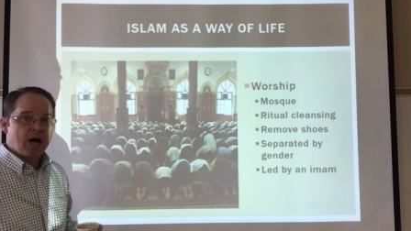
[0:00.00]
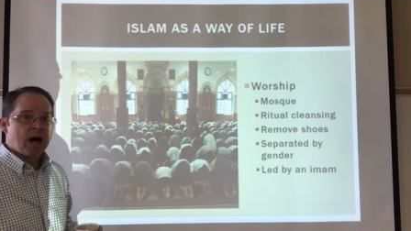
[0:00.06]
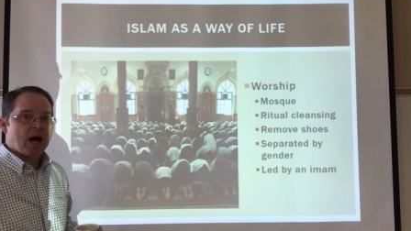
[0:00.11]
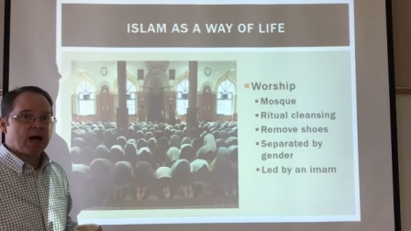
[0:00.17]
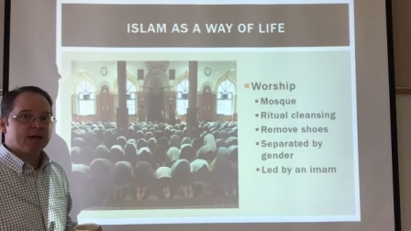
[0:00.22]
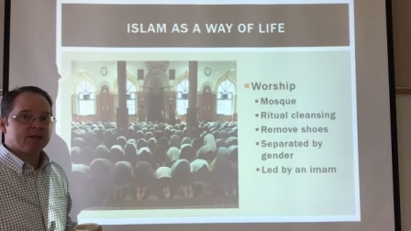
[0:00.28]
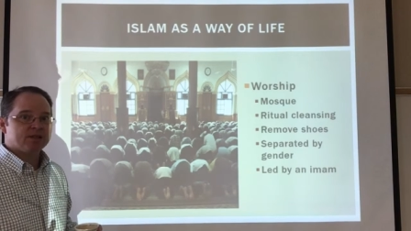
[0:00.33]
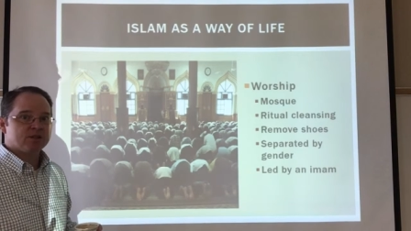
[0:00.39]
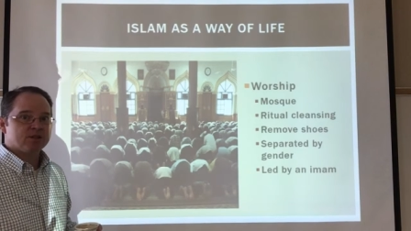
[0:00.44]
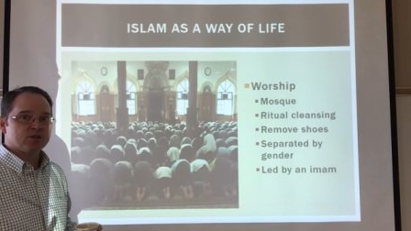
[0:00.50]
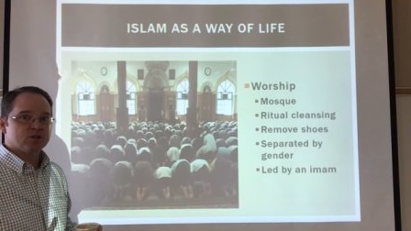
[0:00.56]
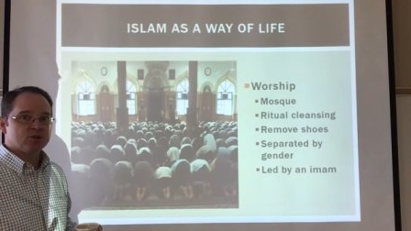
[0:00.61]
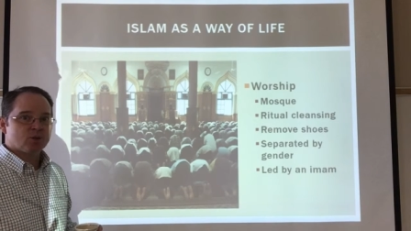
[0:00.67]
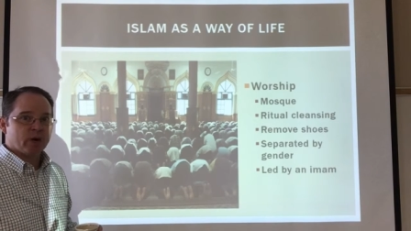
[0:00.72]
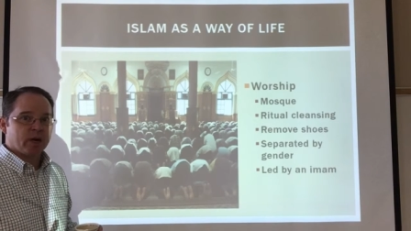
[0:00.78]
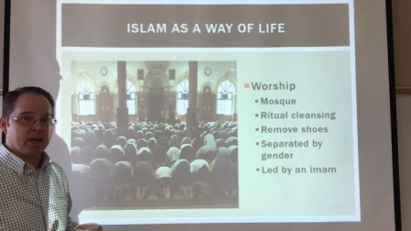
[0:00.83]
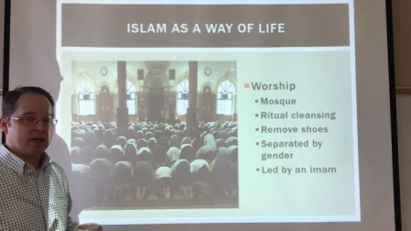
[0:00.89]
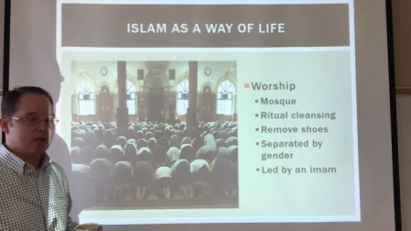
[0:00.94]

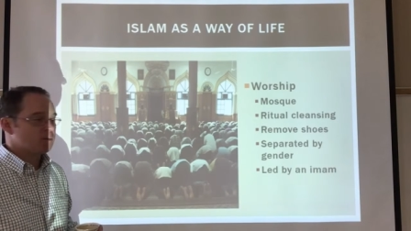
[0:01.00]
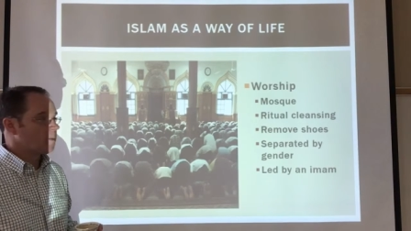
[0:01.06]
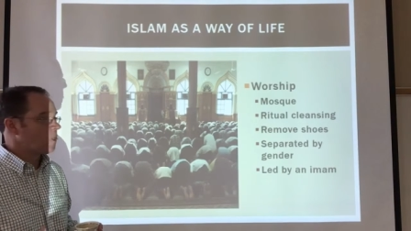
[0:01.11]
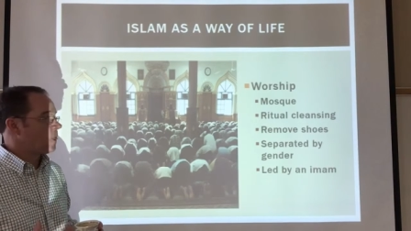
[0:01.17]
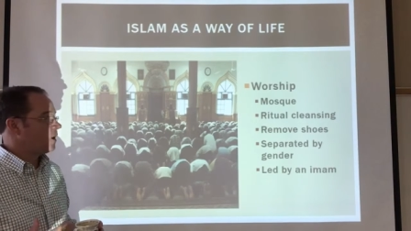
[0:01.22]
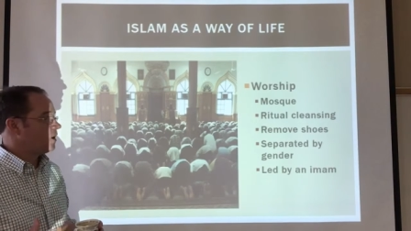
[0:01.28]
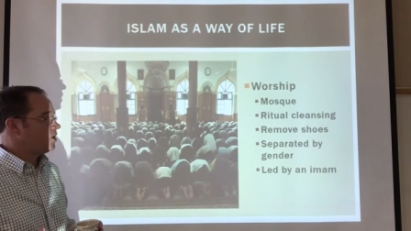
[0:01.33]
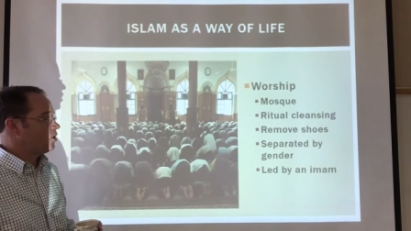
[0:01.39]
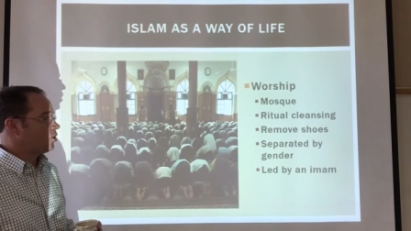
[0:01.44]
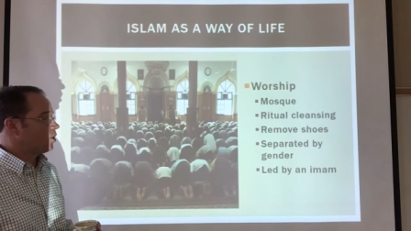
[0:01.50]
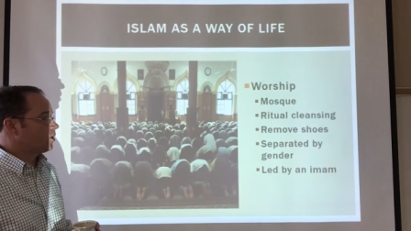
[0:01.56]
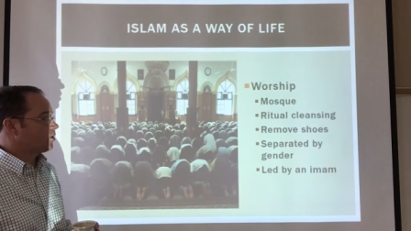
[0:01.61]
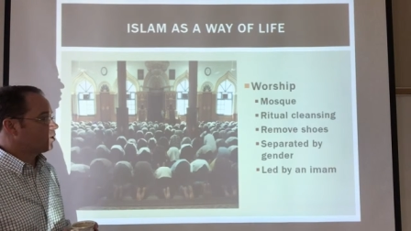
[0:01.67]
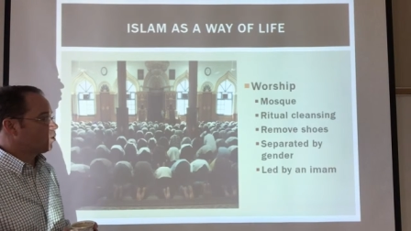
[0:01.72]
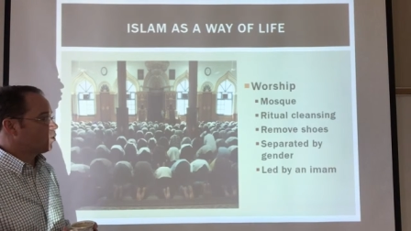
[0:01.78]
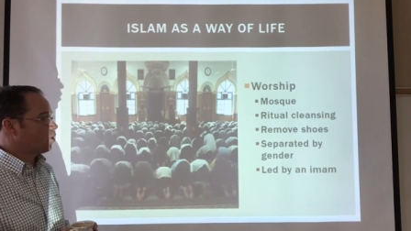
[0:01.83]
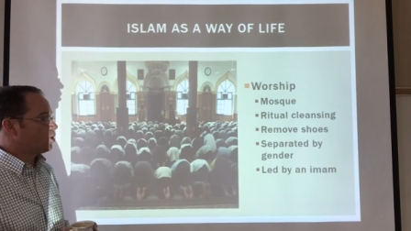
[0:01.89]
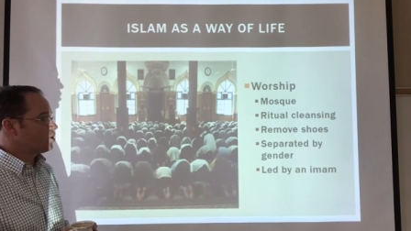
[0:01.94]
concentrate during
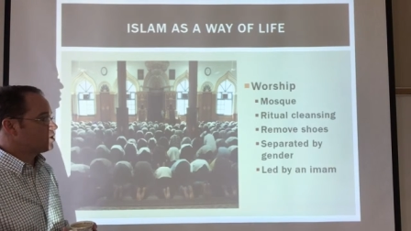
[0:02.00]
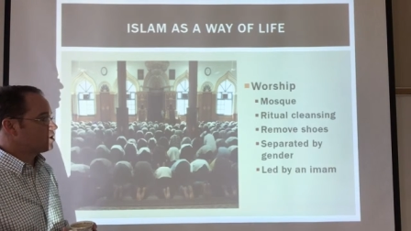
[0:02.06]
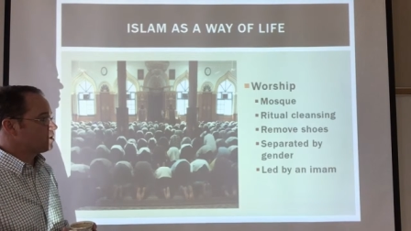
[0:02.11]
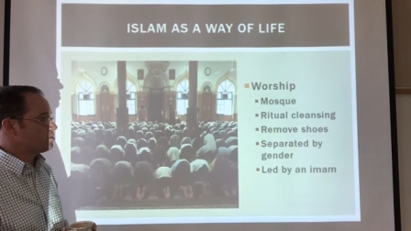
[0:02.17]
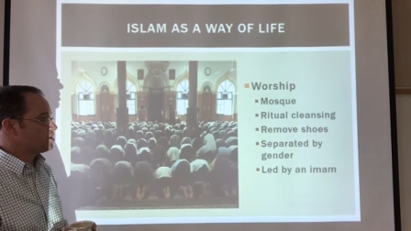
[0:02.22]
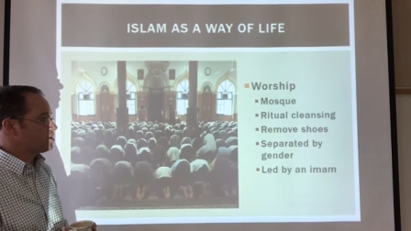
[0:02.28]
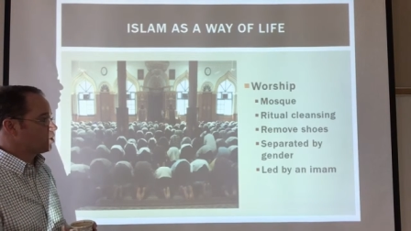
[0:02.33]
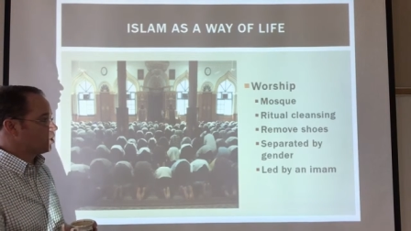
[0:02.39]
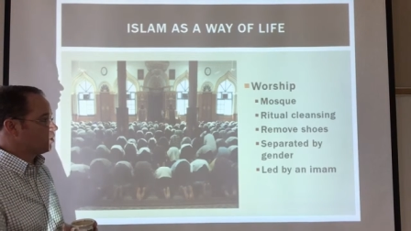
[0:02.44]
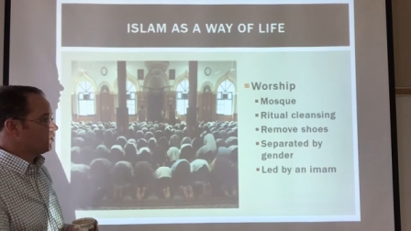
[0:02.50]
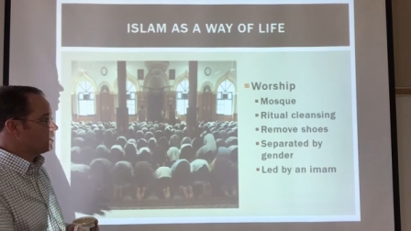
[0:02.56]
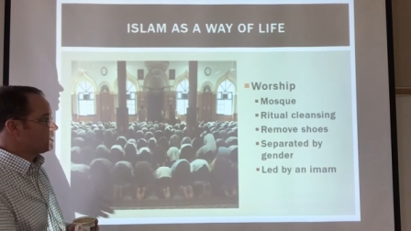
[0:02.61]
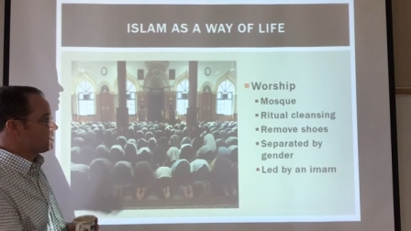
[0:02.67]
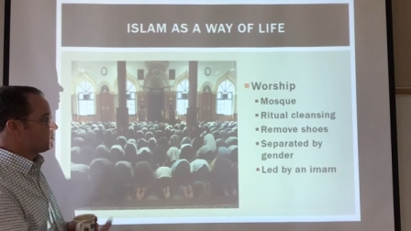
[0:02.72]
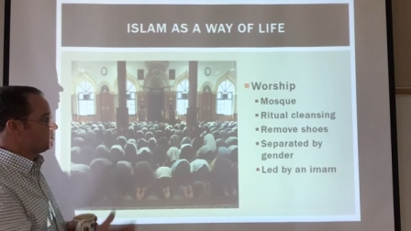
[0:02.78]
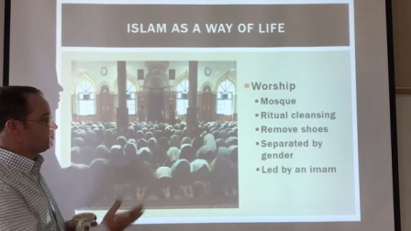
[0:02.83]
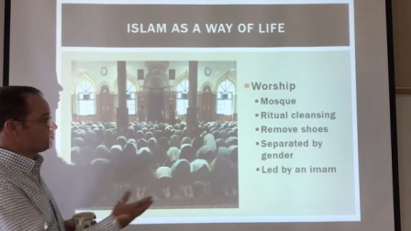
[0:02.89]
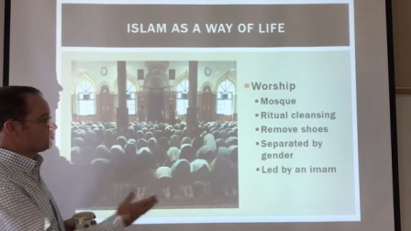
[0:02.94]
the worship
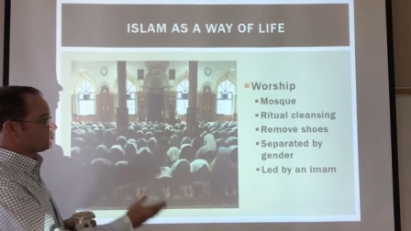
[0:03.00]
service,